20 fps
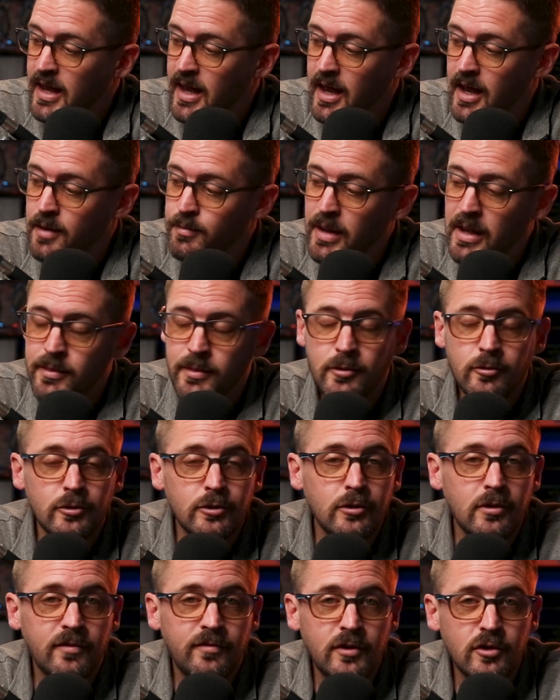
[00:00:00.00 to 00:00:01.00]
and maybe we'll
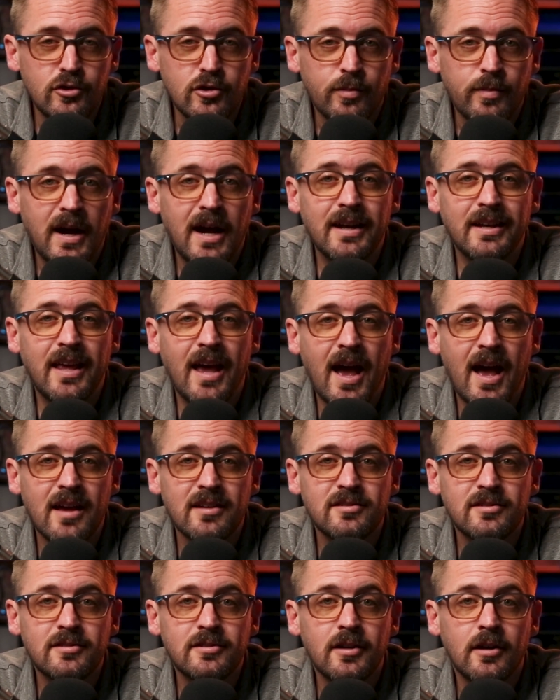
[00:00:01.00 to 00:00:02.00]
do a future
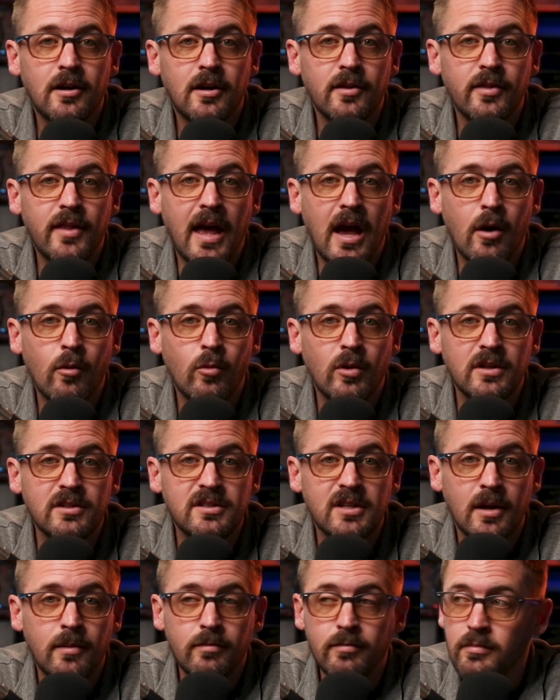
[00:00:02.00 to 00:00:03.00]
podcast on that
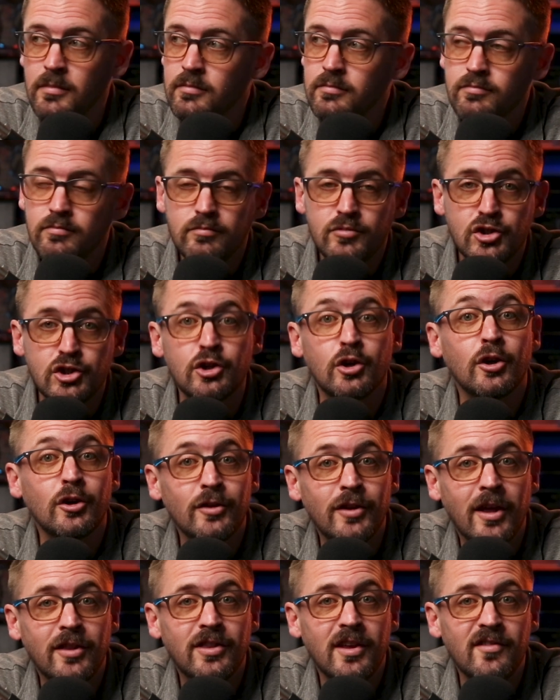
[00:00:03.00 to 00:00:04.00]
once I'm sure
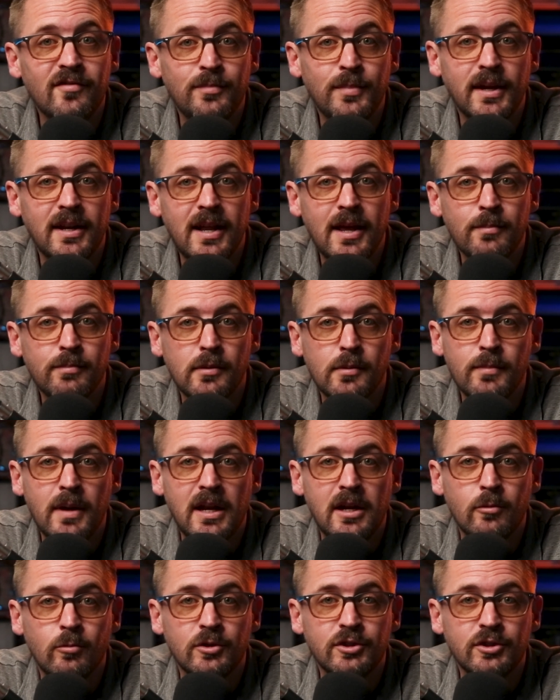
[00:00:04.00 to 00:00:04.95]
that they've been implemented.